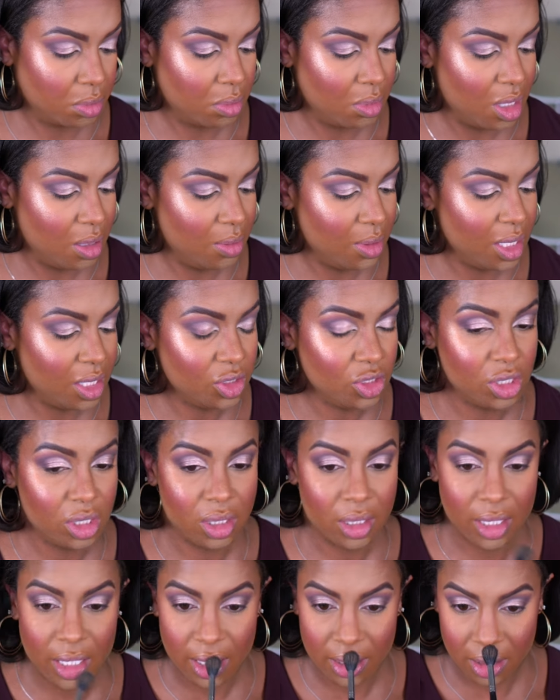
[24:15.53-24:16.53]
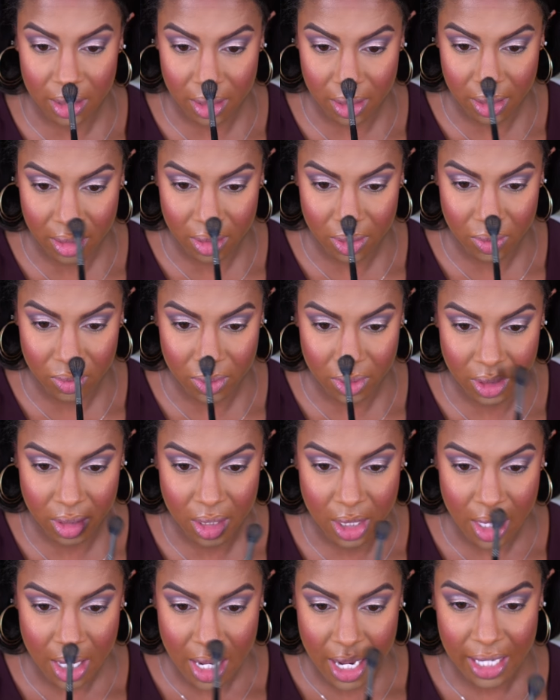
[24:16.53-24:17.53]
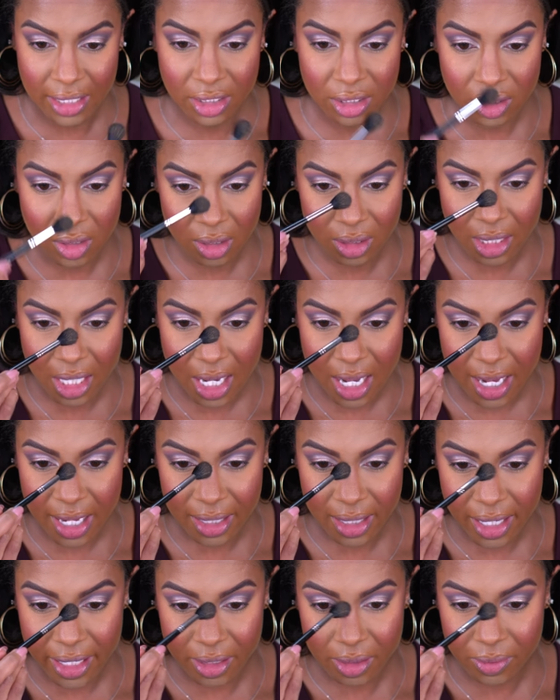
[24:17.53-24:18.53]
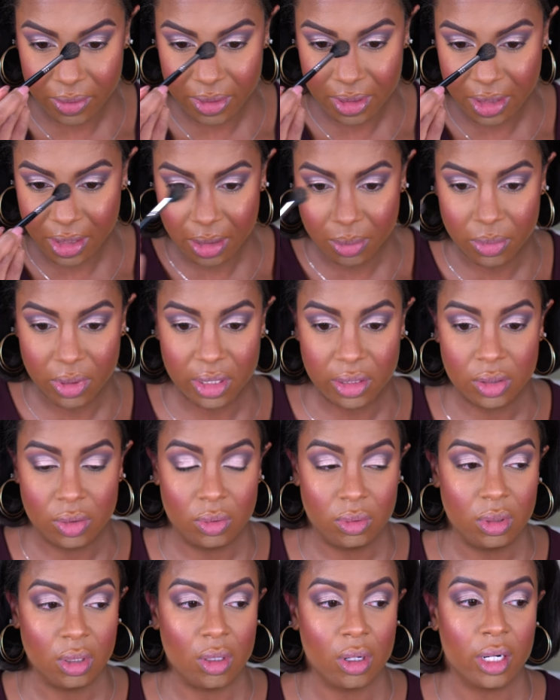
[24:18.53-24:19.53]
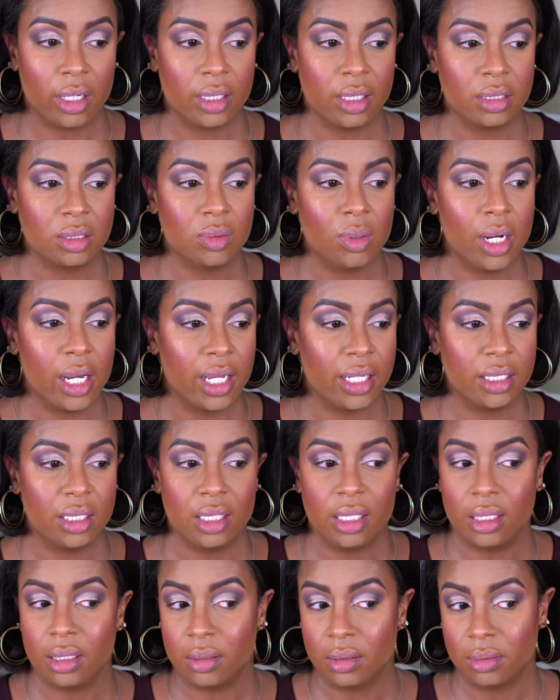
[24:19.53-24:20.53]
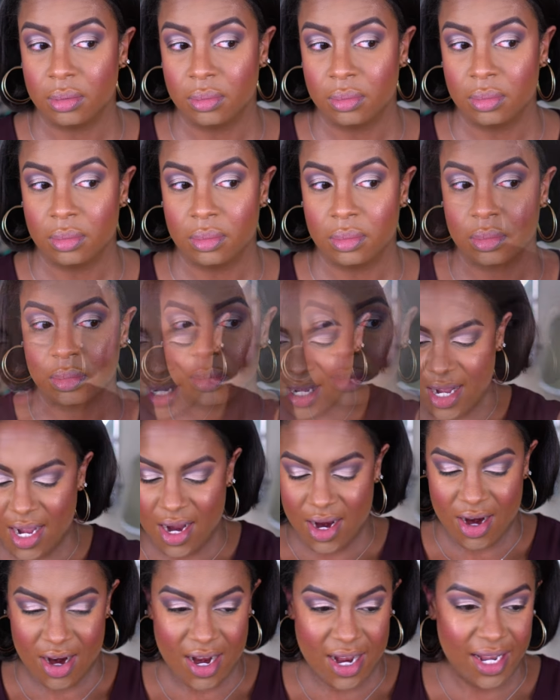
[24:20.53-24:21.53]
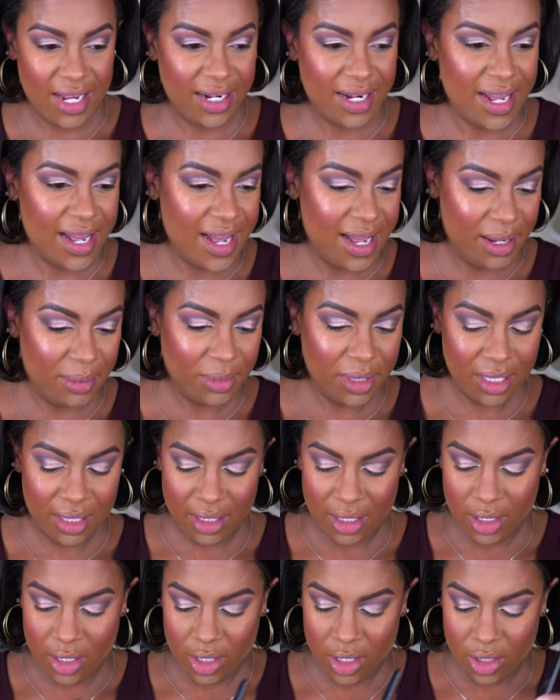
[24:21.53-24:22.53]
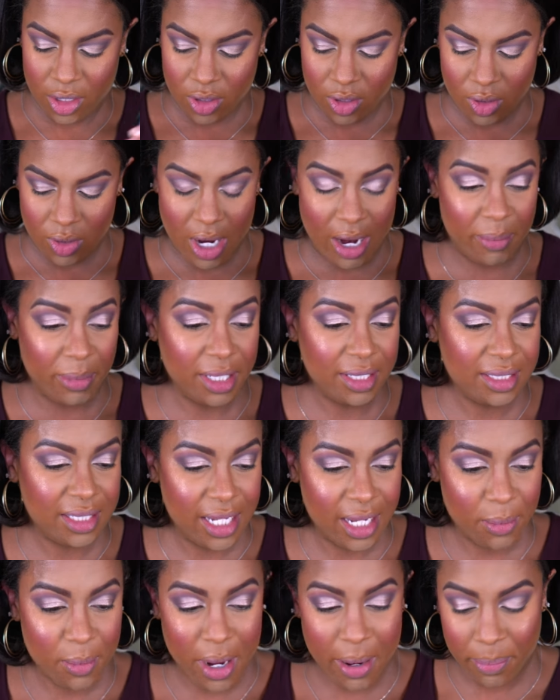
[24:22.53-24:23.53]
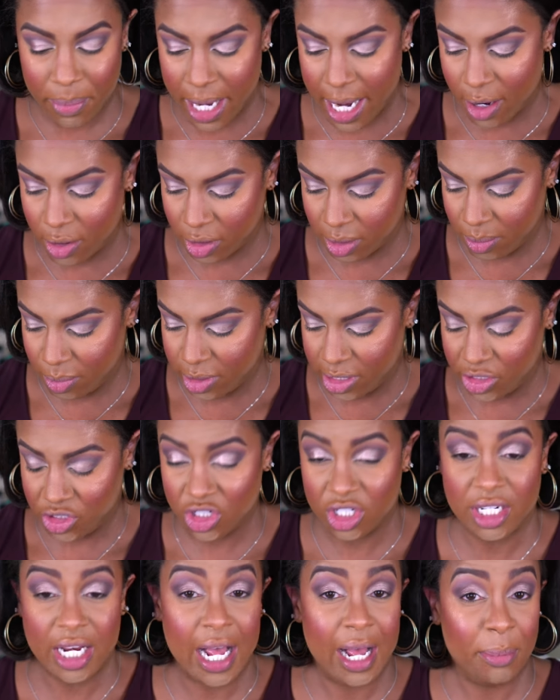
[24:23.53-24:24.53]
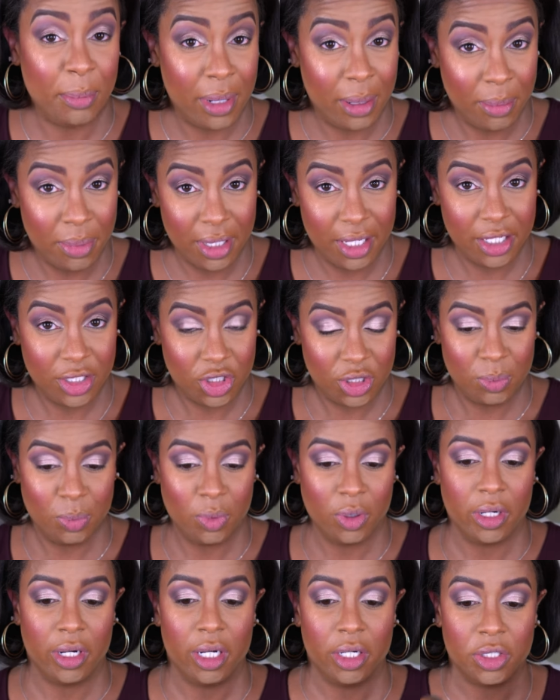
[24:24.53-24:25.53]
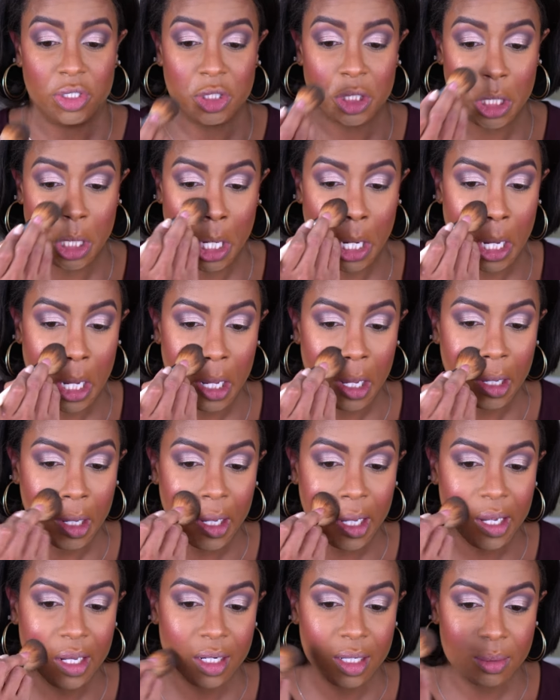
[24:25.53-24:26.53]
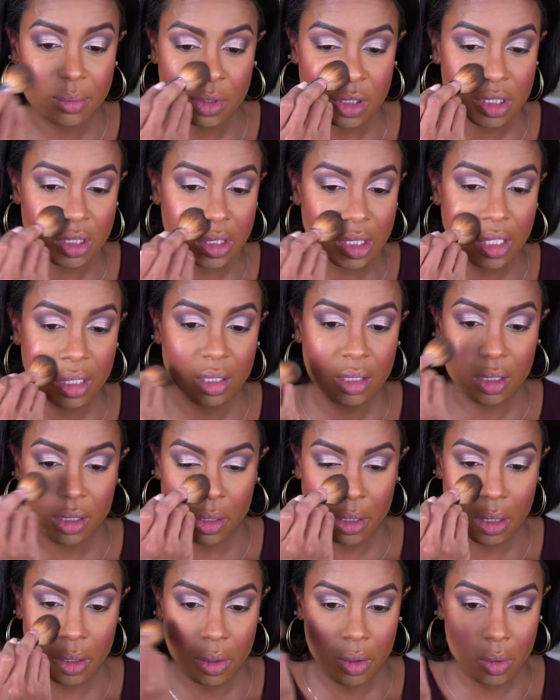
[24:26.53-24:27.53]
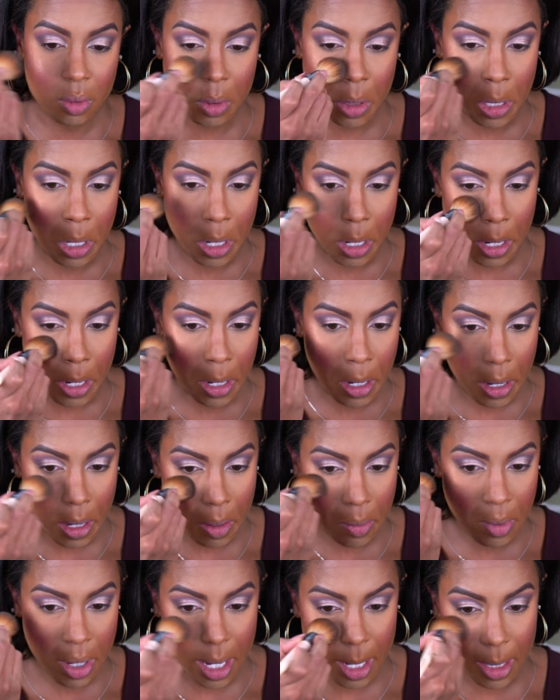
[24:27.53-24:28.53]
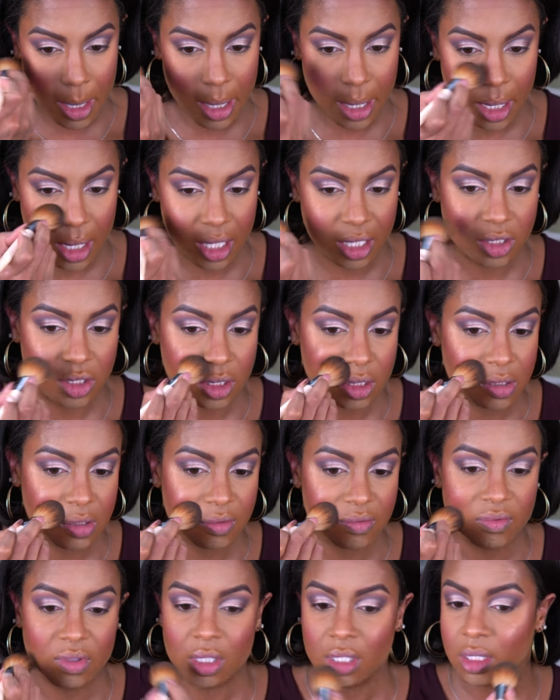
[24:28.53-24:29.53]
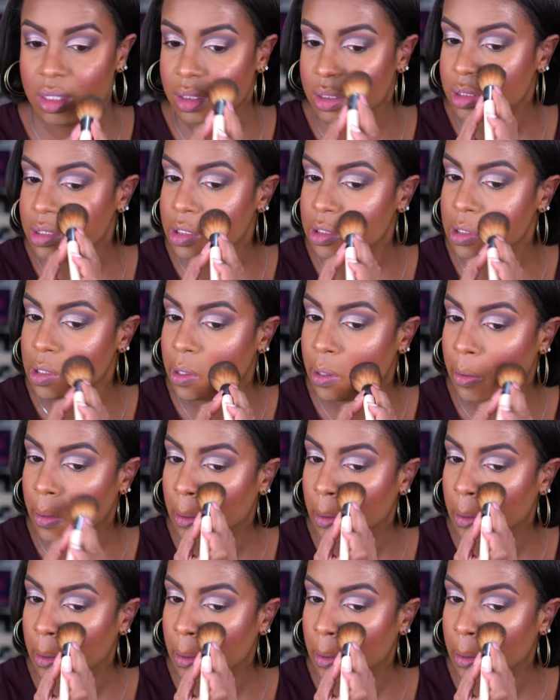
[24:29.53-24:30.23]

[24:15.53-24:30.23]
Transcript: Maybe I should have got the other one. I just thought the highlighter was going to be too dark, that's why I didn't. All right, I'm gonna go I'm gonna take my powder brush, not my blush brush, and I'm just gonna go around the edges of this